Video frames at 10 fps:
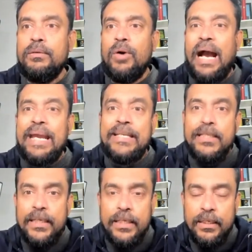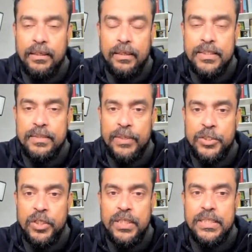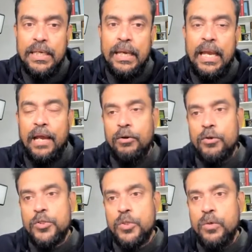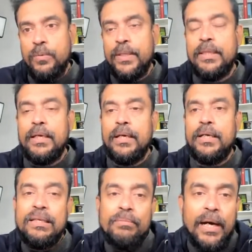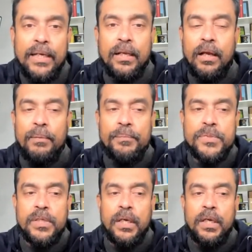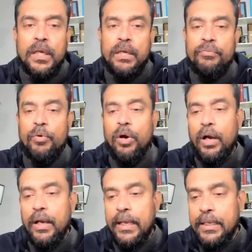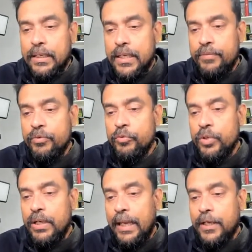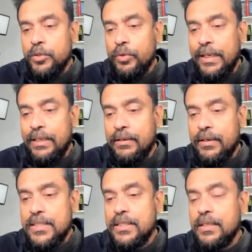idling machines, and also when the demand comes, if you would like to increase the